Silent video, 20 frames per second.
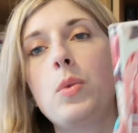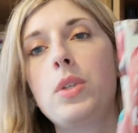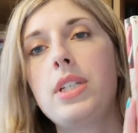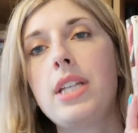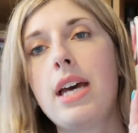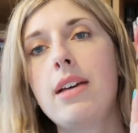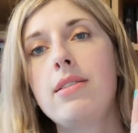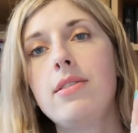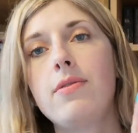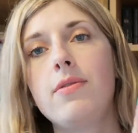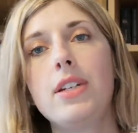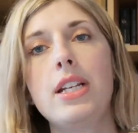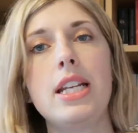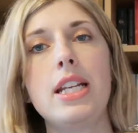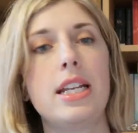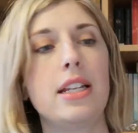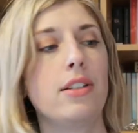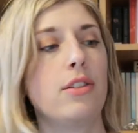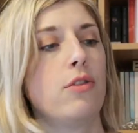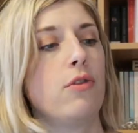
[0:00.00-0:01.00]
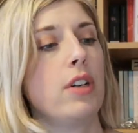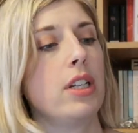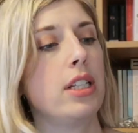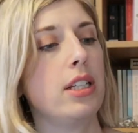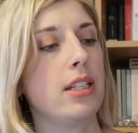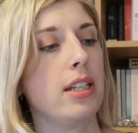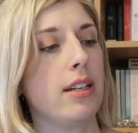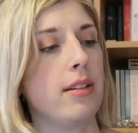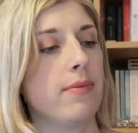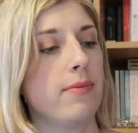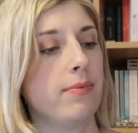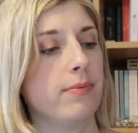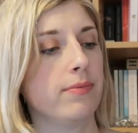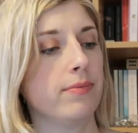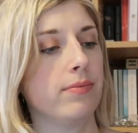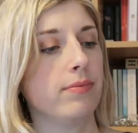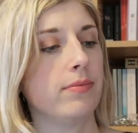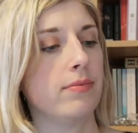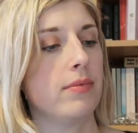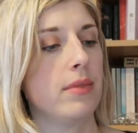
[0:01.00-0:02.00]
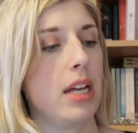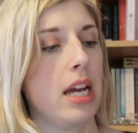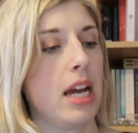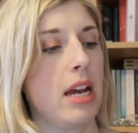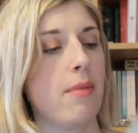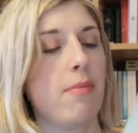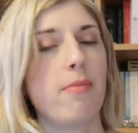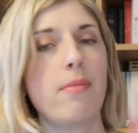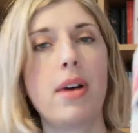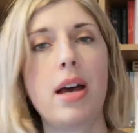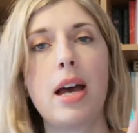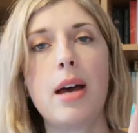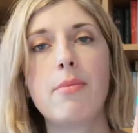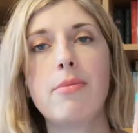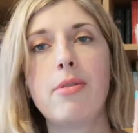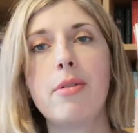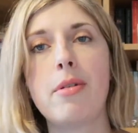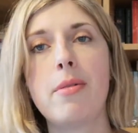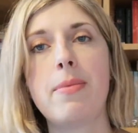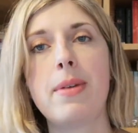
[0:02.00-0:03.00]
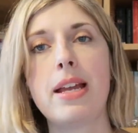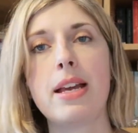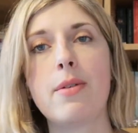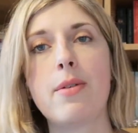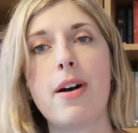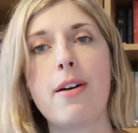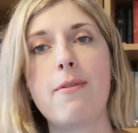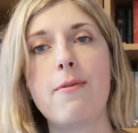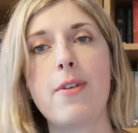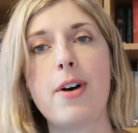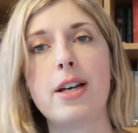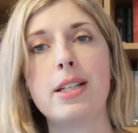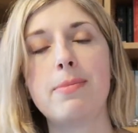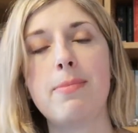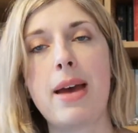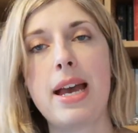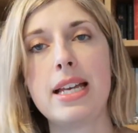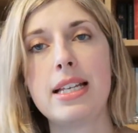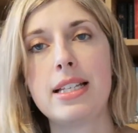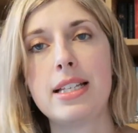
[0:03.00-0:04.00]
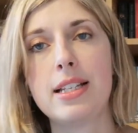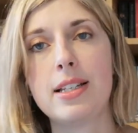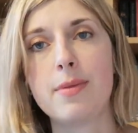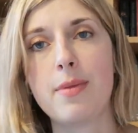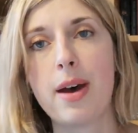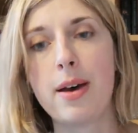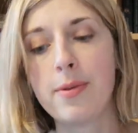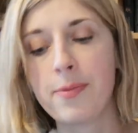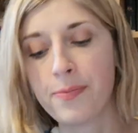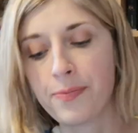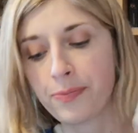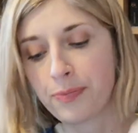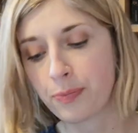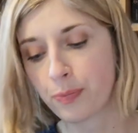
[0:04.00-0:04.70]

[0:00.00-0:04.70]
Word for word: Sounds really interesting um, and probably quite fast paced as well.